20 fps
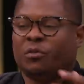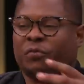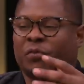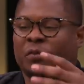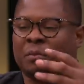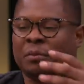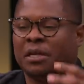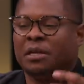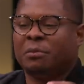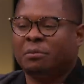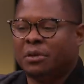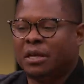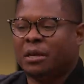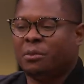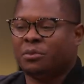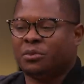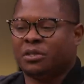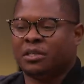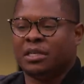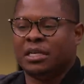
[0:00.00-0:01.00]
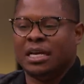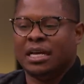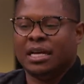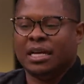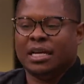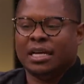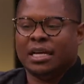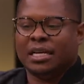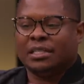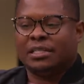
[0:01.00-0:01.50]
for me to be able to
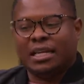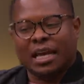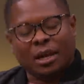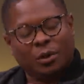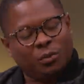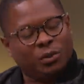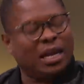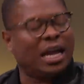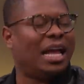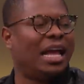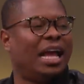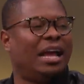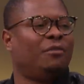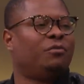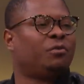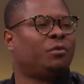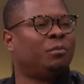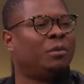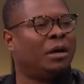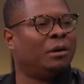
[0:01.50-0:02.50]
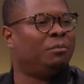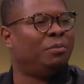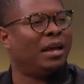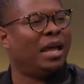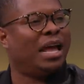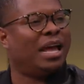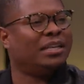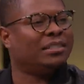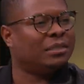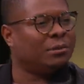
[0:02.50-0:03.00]
take what I had from my
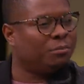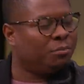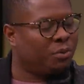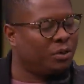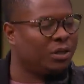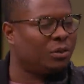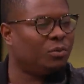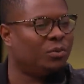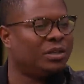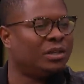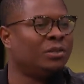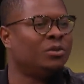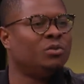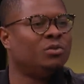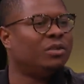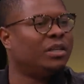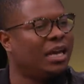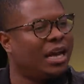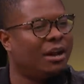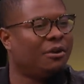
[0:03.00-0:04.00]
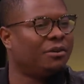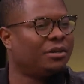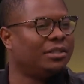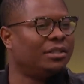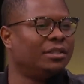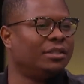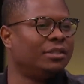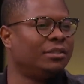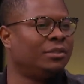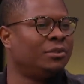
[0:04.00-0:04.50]
past and put it with a new character,
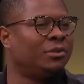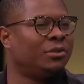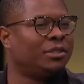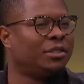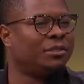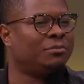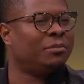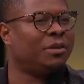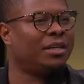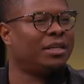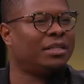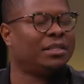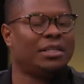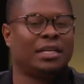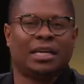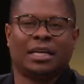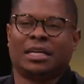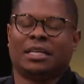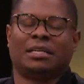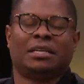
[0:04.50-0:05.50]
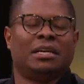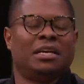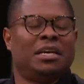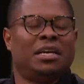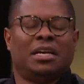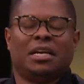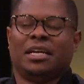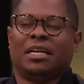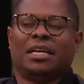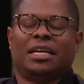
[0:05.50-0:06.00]
you know what I mean? Like, yeah.
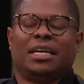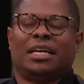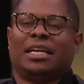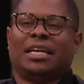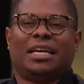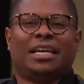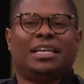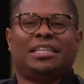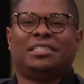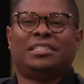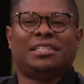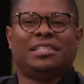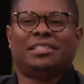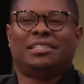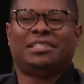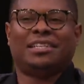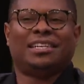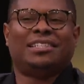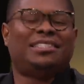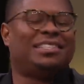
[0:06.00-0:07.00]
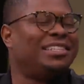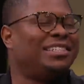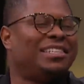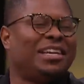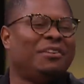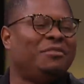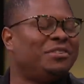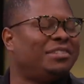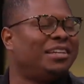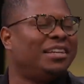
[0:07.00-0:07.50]
It's just it's, it's
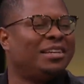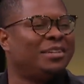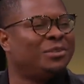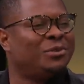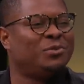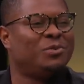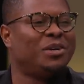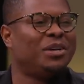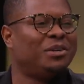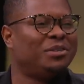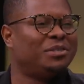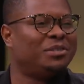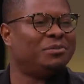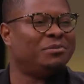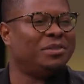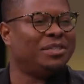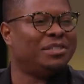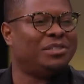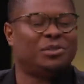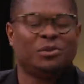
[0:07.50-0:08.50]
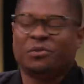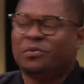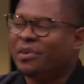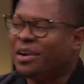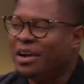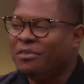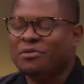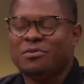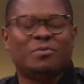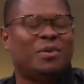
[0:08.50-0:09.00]
everything in the world to me. So for
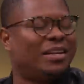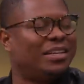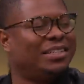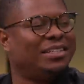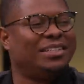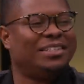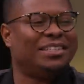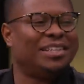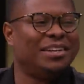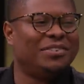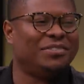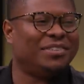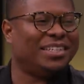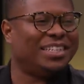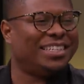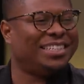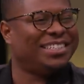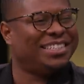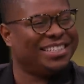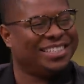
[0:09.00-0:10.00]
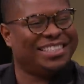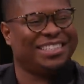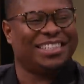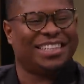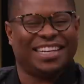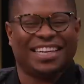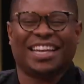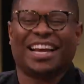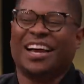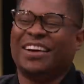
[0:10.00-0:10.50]
everybody to love it, it's just
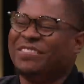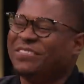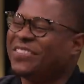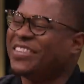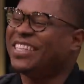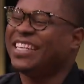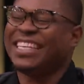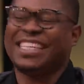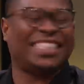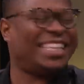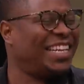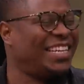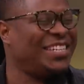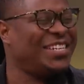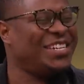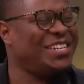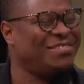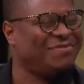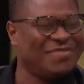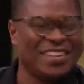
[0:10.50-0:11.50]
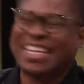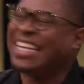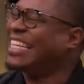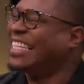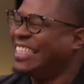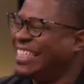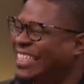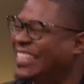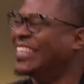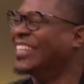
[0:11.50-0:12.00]
like I feel like they love
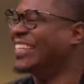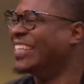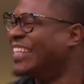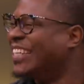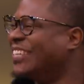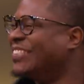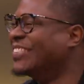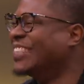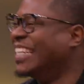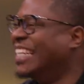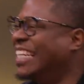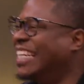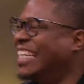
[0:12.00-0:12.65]
me. You know? what I mean?